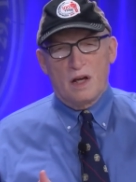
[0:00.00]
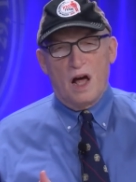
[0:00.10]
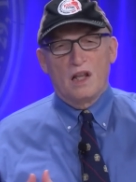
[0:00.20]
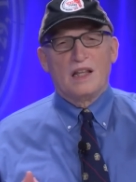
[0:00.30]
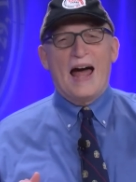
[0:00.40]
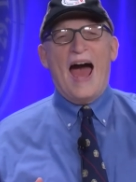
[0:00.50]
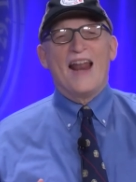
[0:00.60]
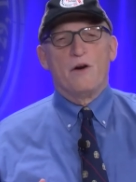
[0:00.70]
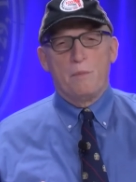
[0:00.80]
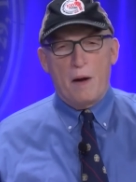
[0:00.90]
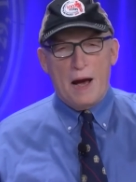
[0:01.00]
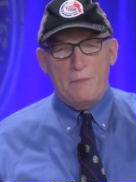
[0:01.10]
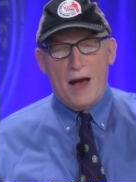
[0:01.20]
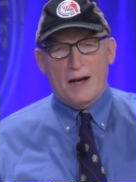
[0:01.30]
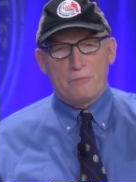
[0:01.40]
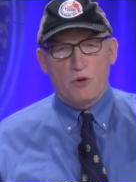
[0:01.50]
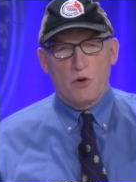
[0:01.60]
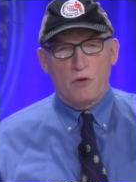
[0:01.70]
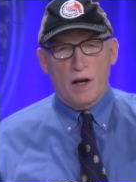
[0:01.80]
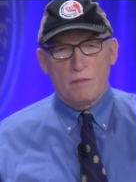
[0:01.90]
a ladder buyback
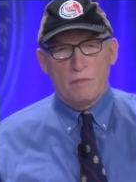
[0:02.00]
program,